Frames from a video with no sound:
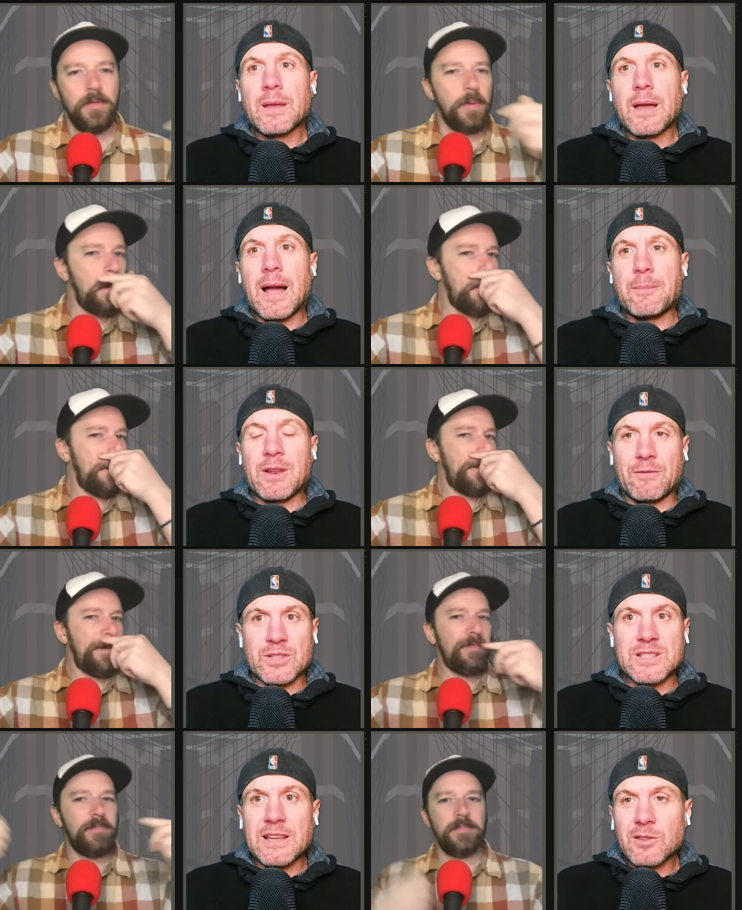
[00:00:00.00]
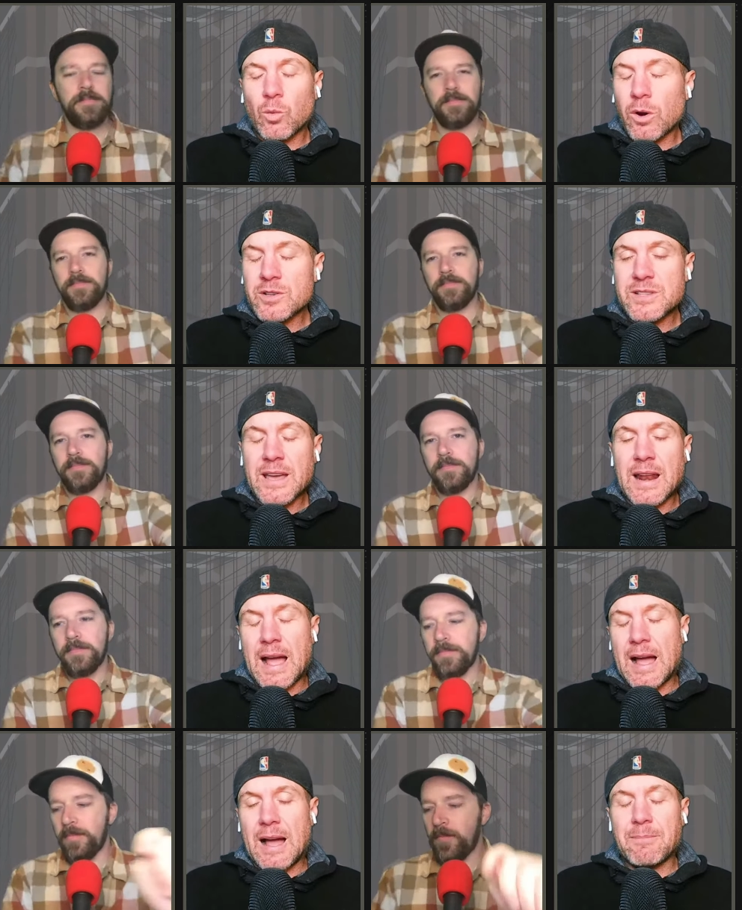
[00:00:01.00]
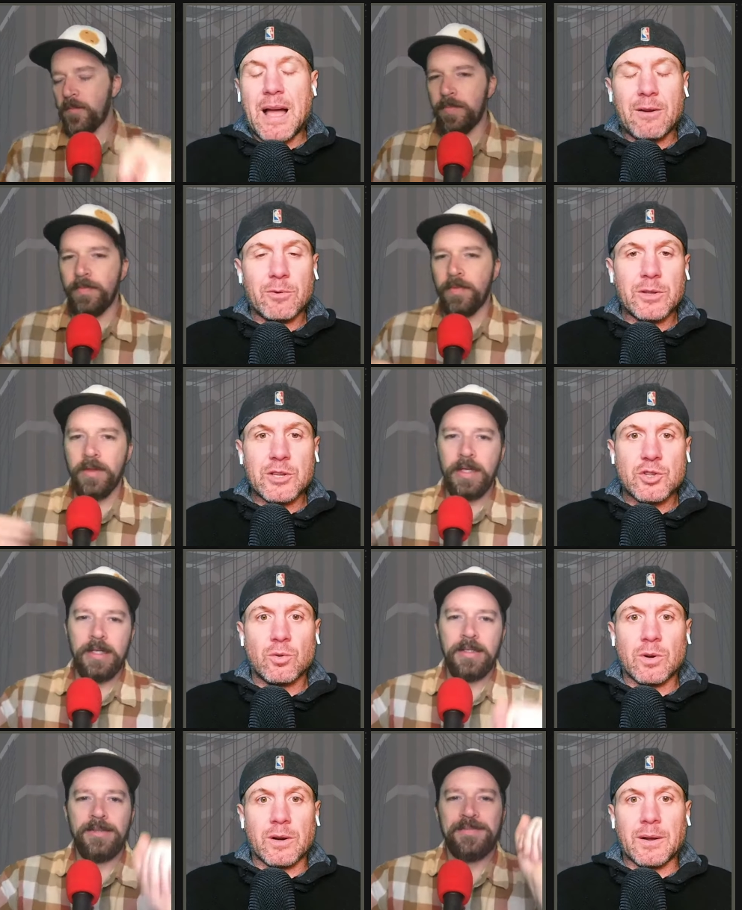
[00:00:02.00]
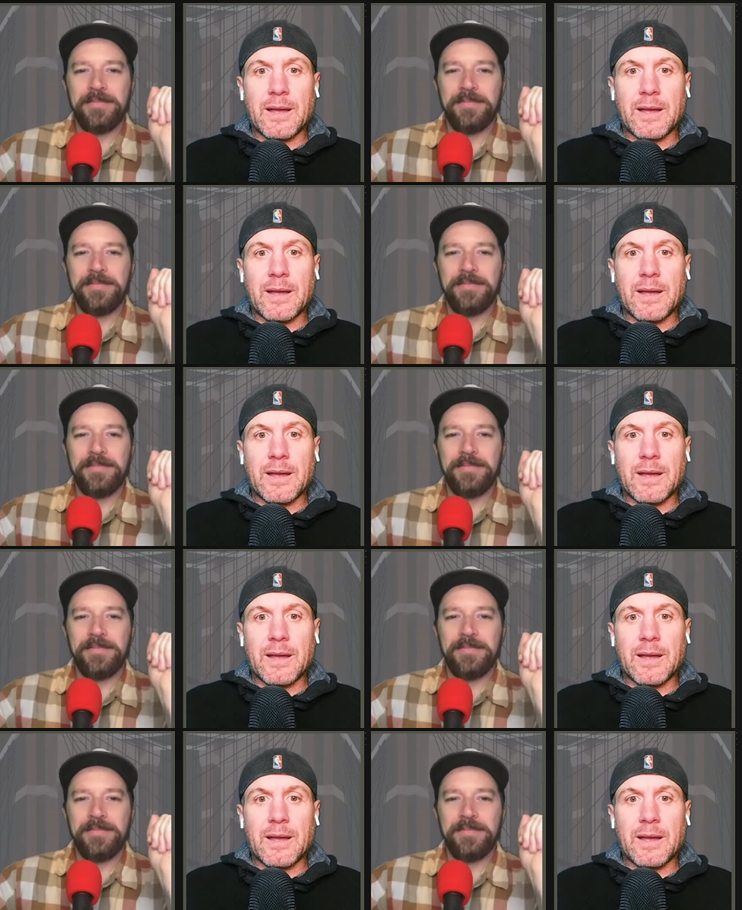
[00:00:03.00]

Speaker 1: I mean, have we seen the worst yet? I, am not really sure.